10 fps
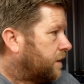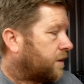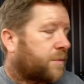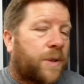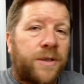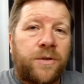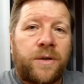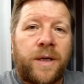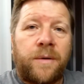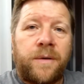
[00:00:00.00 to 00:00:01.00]
I'll speak to you
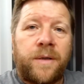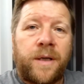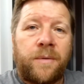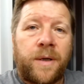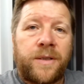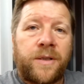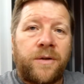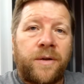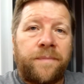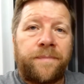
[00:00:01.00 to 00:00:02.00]
again anyway
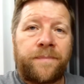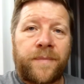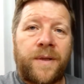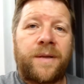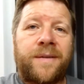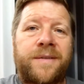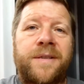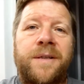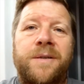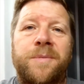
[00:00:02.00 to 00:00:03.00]
tonight
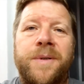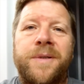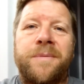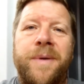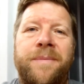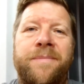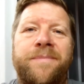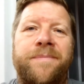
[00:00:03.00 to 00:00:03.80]
so I'll speak to you in a bit